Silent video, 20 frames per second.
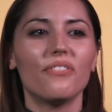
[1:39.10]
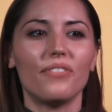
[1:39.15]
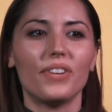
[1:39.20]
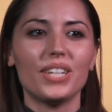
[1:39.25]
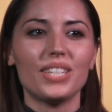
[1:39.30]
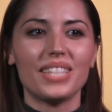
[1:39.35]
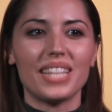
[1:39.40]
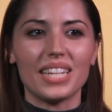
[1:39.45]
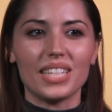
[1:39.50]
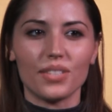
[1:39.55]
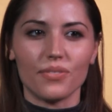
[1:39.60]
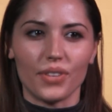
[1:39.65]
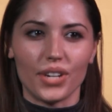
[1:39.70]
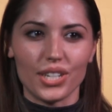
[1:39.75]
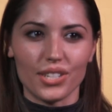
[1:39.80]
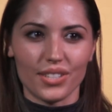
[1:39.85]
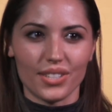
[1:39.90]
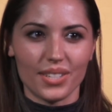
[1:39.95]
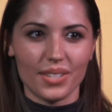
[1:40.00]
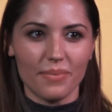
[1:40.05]
First things
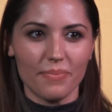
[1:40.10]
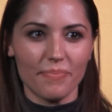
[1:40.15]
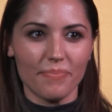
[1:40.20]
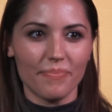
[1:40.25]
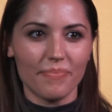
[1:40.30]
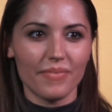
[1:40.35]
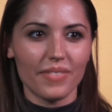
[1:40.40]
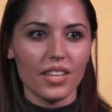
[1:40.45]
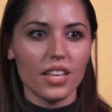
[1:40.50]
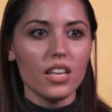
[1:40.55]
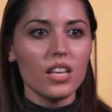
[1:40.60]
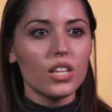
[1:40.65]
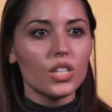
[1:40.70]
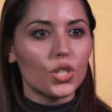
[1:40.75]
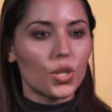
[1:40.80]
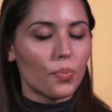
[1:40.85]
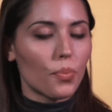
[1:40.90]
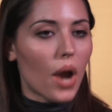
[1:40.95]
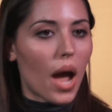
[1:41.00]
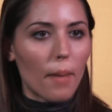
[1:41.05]
first.
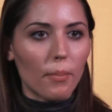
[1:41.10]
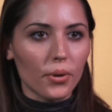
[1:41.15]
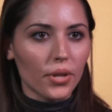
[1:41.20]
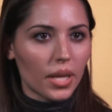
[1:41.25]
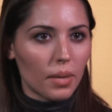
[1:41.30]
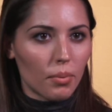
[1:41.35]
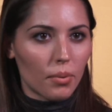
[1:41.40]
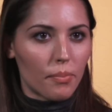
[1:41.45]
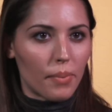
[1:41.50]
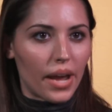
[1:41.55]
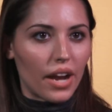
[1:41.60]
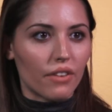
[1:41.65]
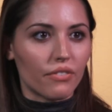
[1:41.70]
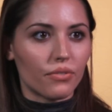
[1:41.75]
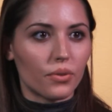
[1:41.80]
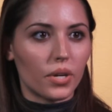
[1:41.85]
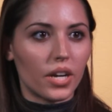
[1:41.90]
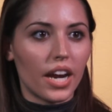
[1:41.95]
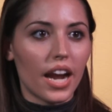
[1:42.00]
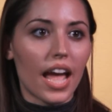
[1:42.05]
To properly prepare
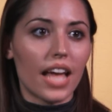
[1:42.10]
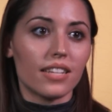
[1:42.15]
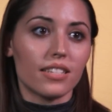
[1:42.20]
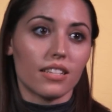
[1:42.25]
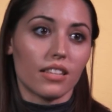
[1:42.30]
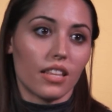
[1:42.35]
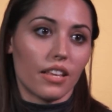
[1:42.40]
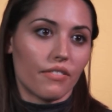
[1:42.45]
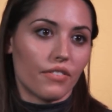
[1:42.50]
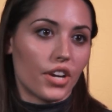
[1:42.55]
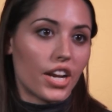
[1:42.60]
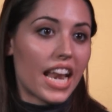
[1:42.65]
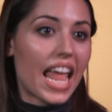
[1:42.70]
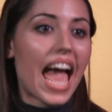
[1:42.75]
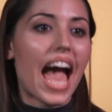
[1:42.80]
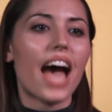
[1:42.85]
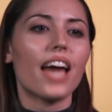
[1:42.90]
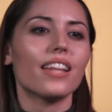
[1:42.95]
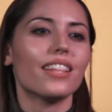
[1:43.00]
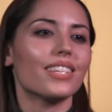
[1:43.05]
for and deliver an
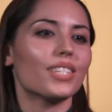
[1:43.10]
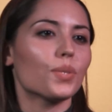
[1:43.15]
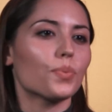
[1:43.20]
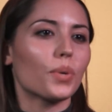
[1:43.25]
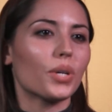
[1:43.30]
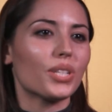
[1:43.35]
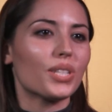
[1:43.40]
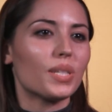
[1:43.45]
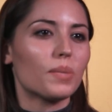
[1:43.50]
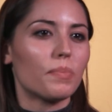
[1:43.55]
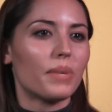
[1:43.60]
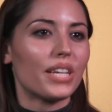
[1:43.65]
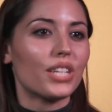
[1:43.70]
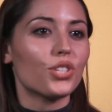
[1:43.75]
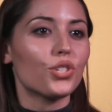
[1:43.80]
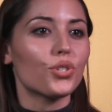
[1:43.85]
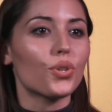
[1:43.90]
out-of-this-world speech